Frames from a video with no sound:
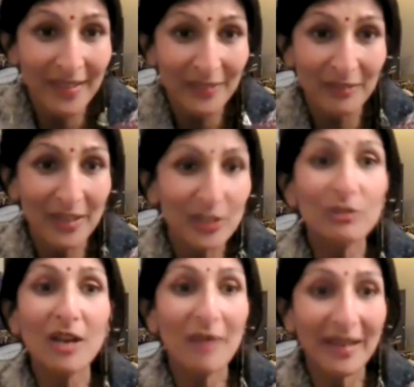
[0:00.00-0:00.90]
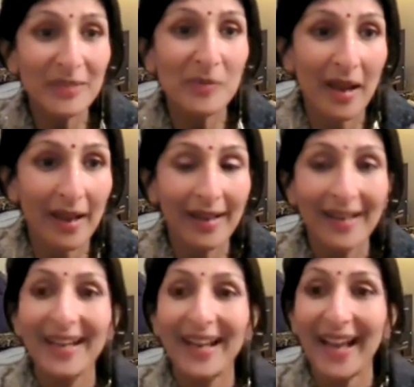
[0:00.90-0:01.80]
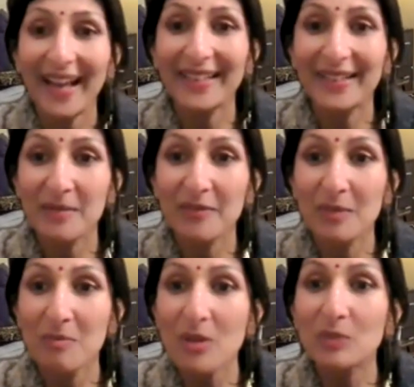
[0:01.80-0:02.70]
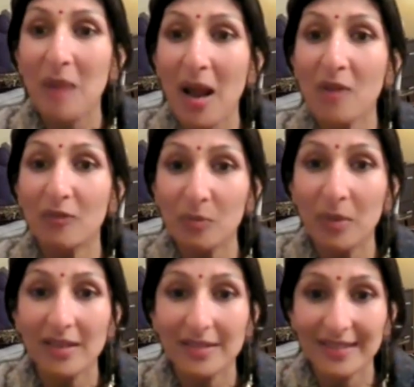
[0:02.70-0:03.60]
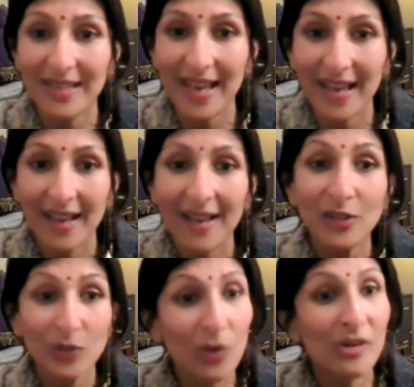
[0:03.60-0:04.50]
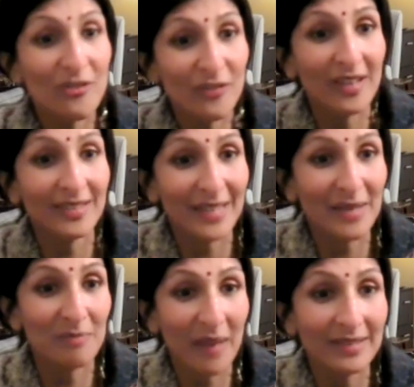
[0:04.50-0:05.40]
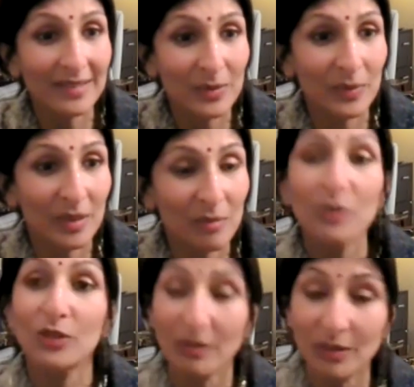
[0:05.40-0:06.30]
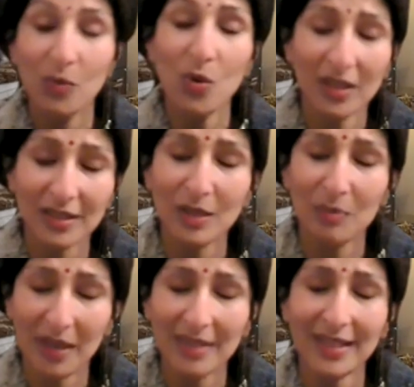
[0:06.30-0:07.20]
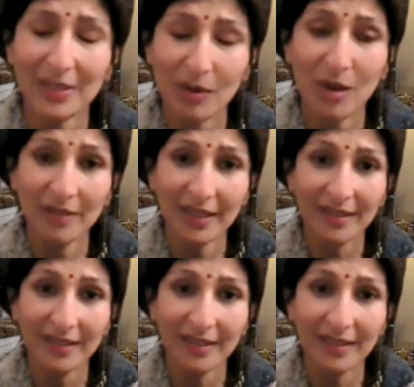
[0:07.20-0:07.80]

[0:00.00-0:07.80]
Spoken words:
right? You go anywhere and if the most powerful person there, you're on a first name basis with them. Don't you walk into the place like you own it?